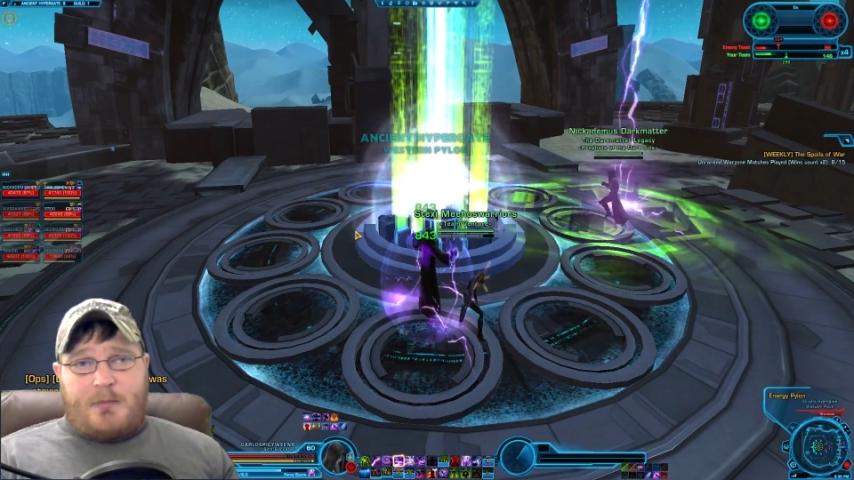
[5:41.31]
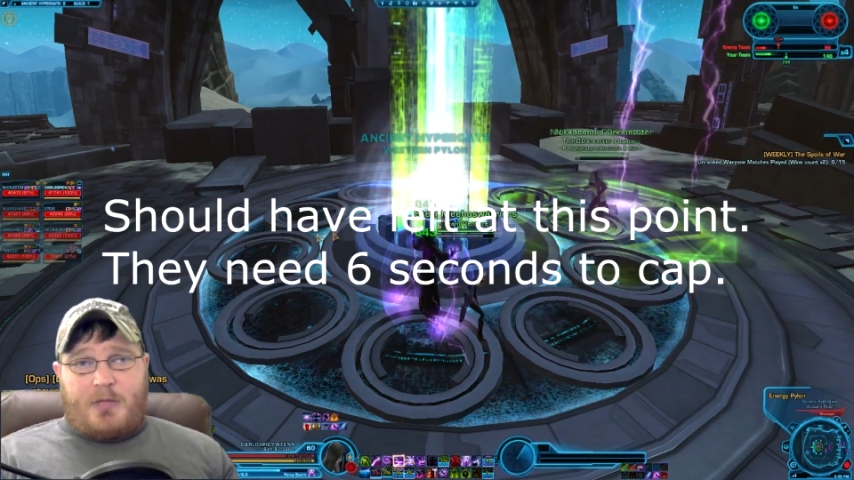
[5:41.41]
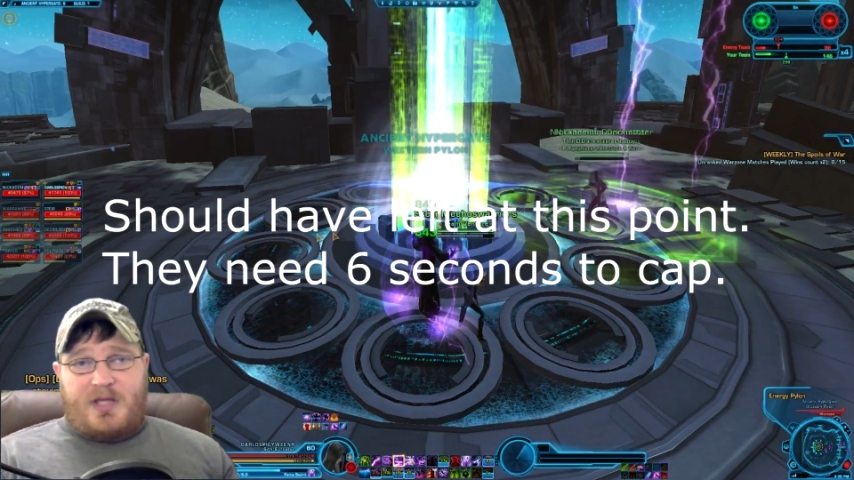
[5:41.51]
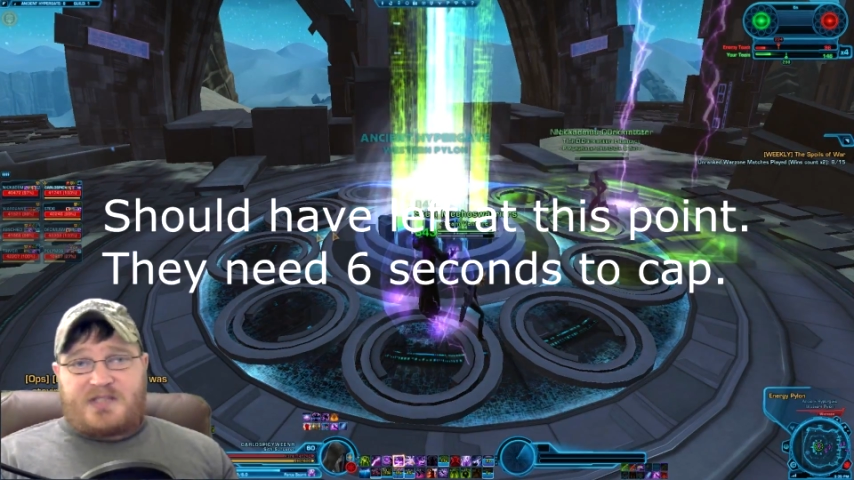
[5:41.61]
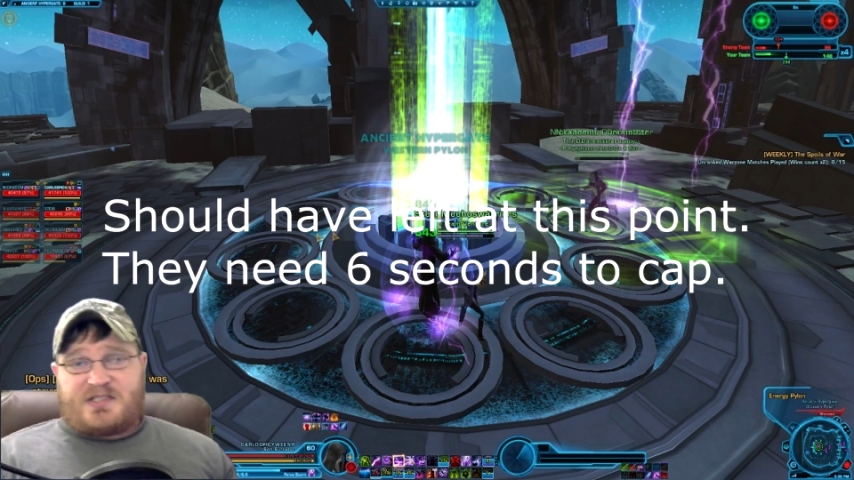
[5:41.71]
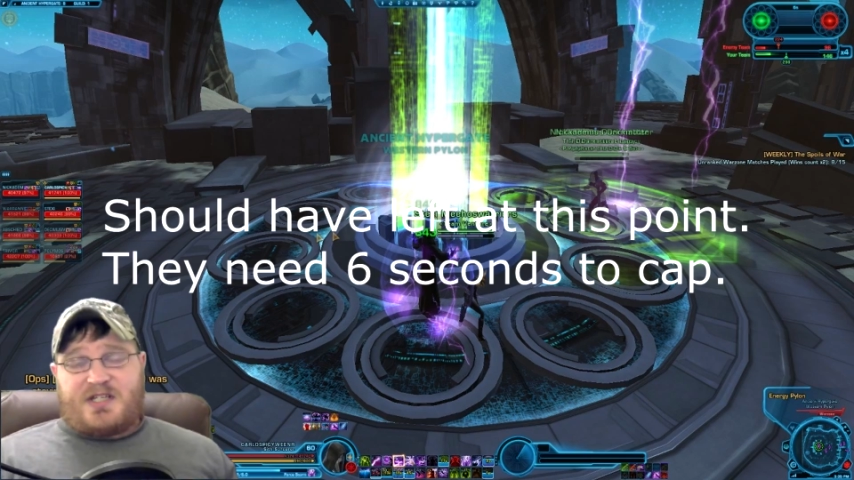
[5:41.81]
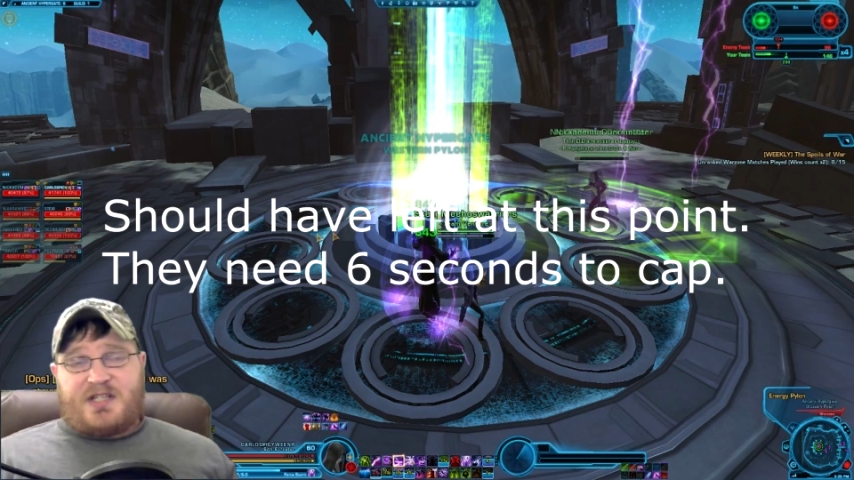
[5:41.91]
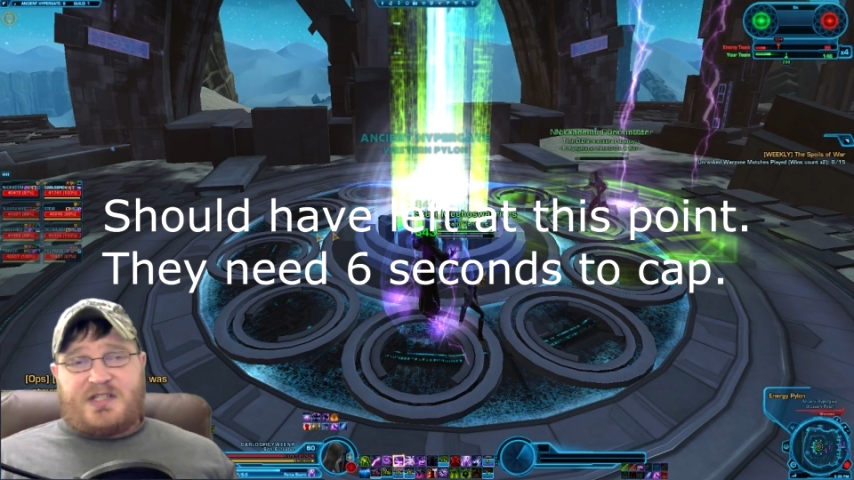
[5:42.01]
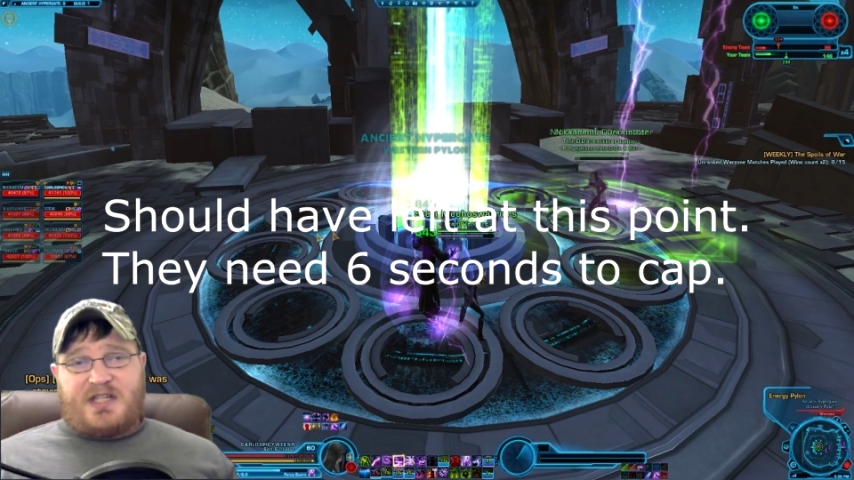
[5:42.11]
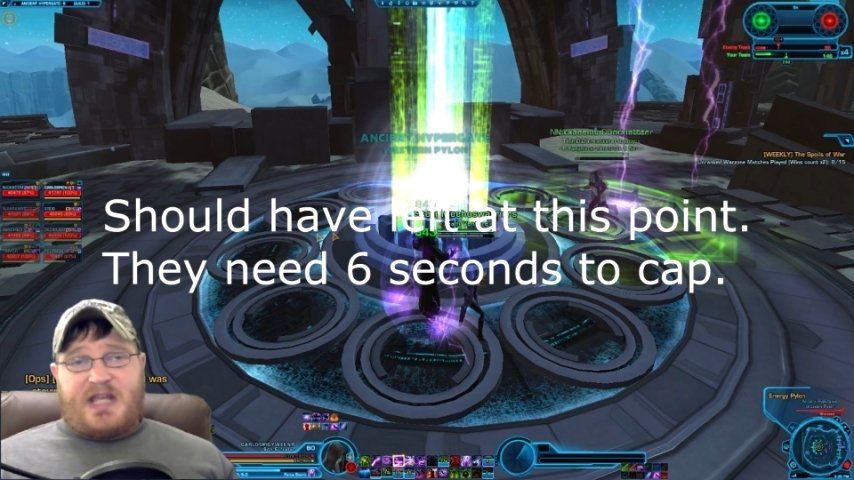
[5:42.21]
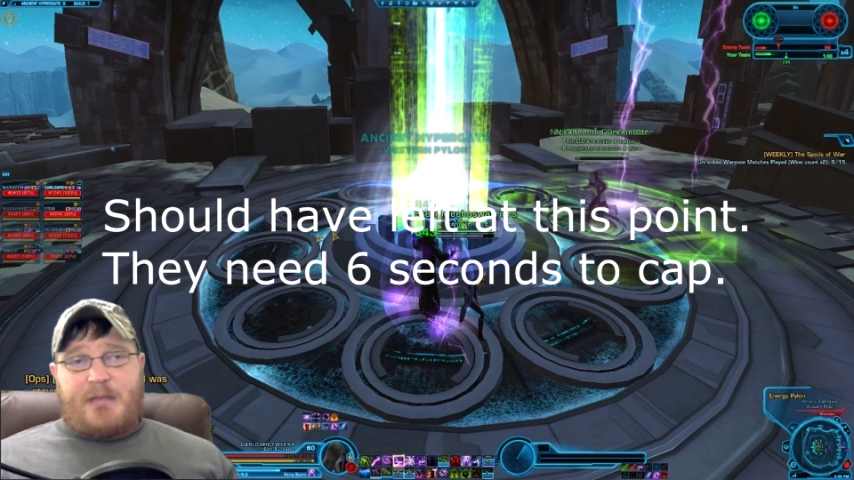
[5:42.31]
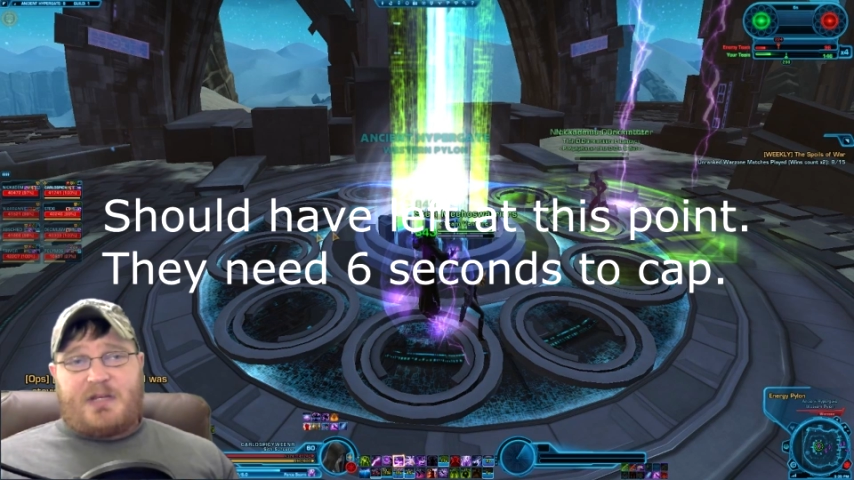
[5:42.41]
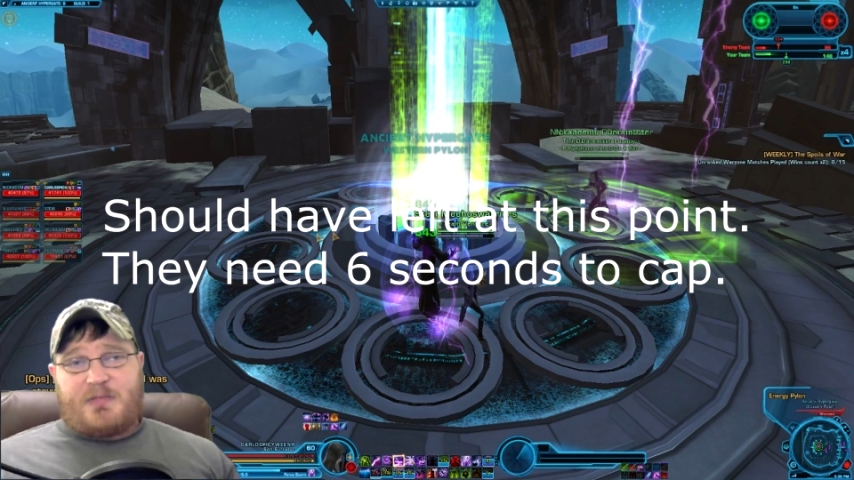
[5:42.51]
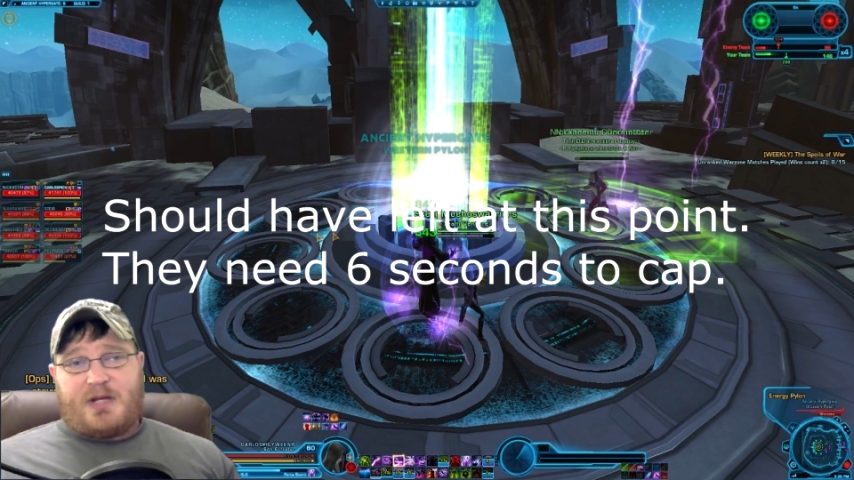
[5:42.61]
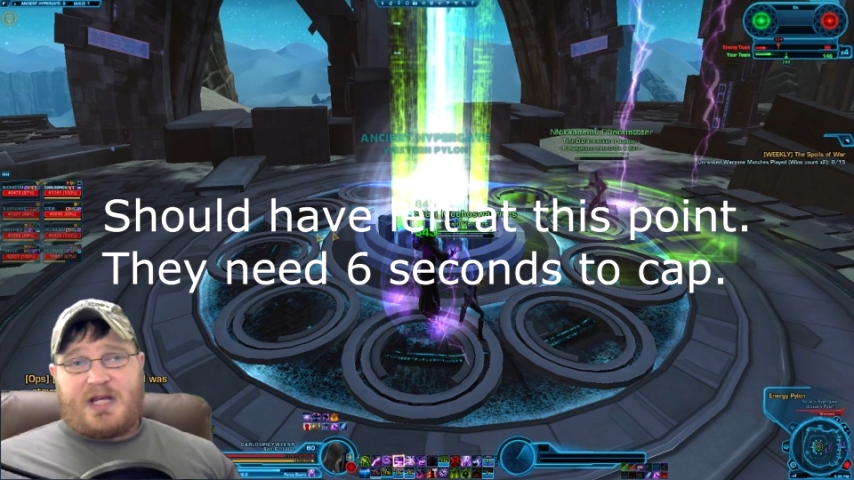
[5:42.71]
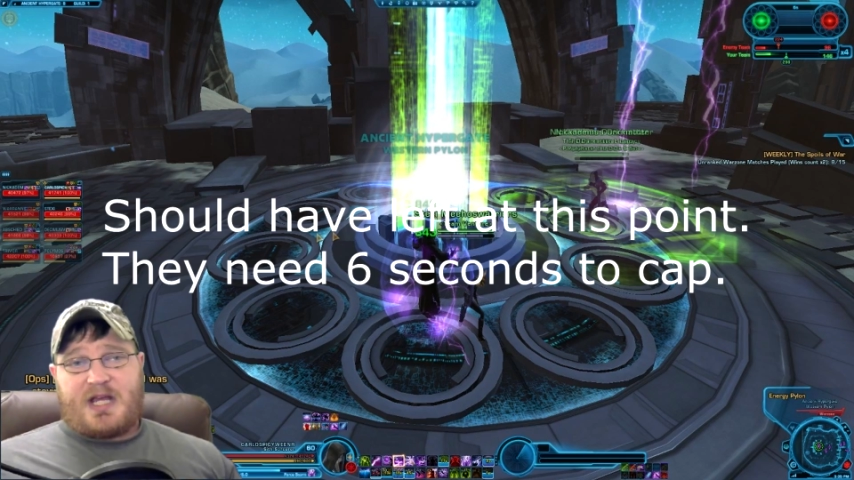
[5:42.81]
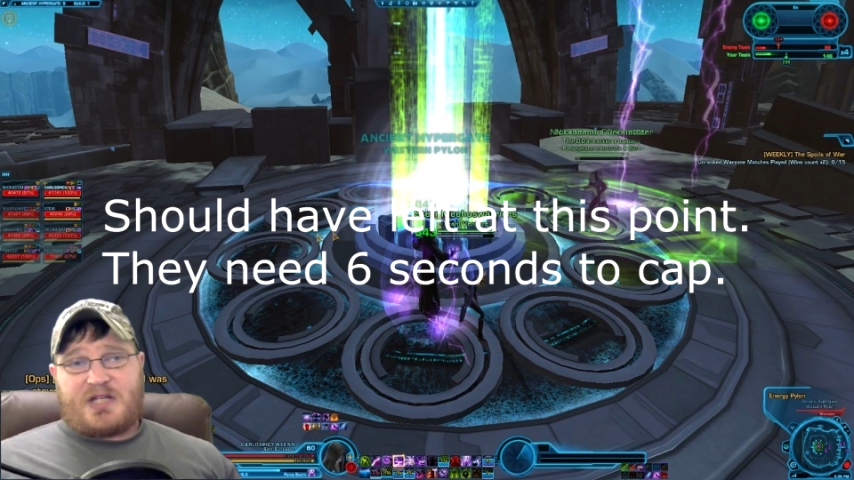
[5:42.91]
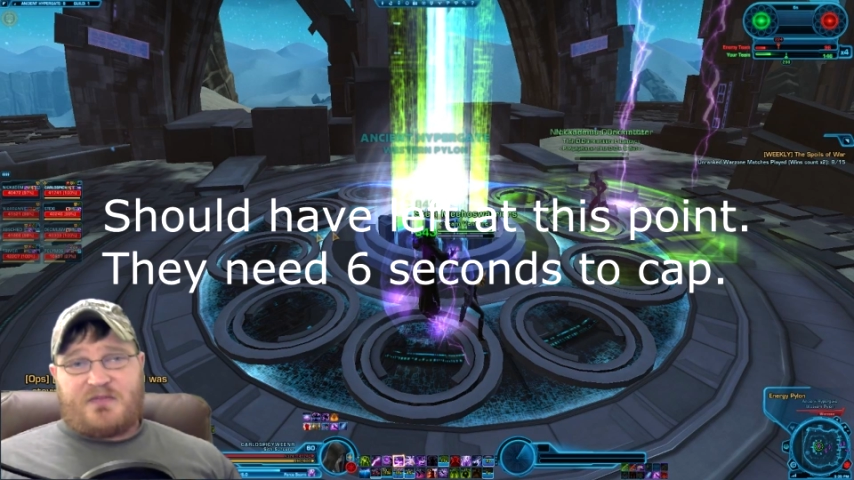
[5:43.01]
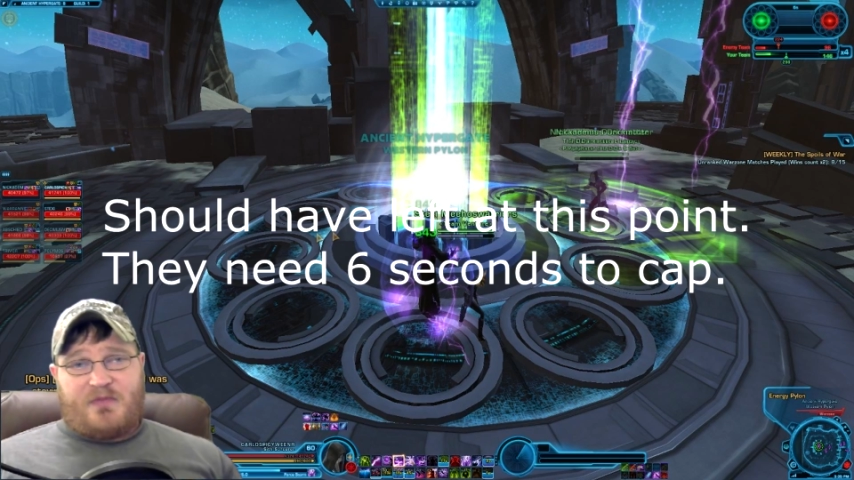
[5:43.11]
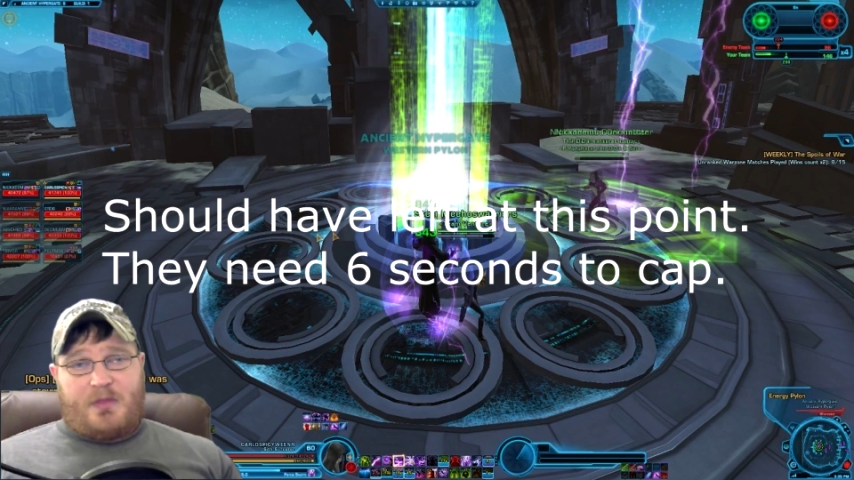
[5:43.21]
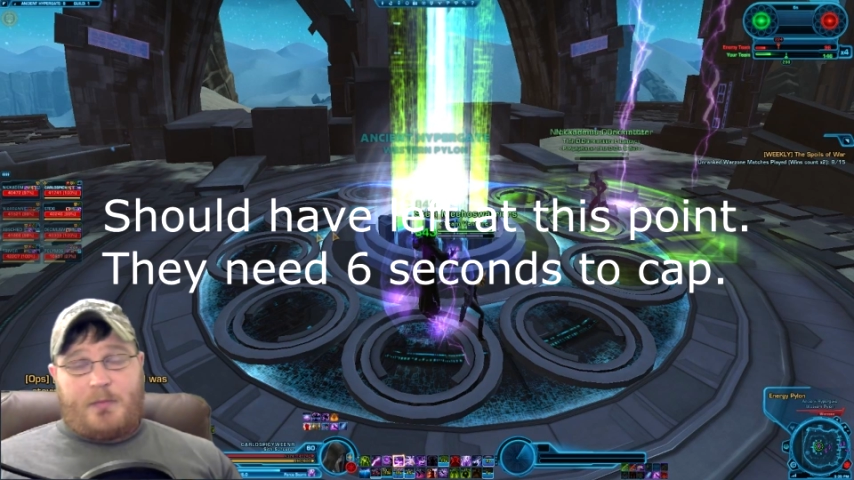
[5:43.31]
Plus, just the damage mitigation from the